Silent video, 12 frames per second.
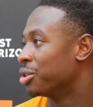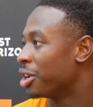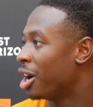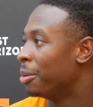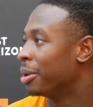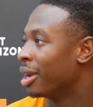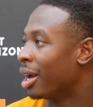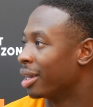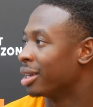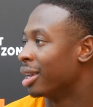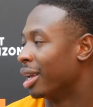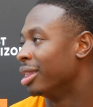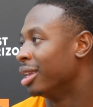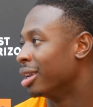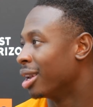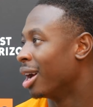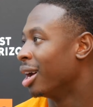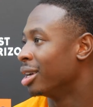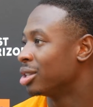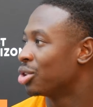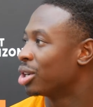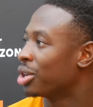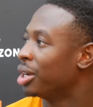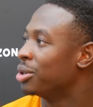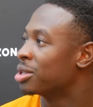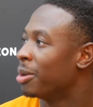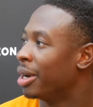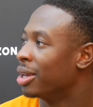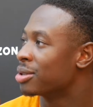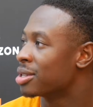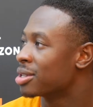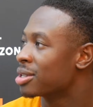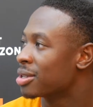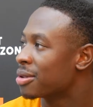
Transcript: job and then not trying to do somebody else's.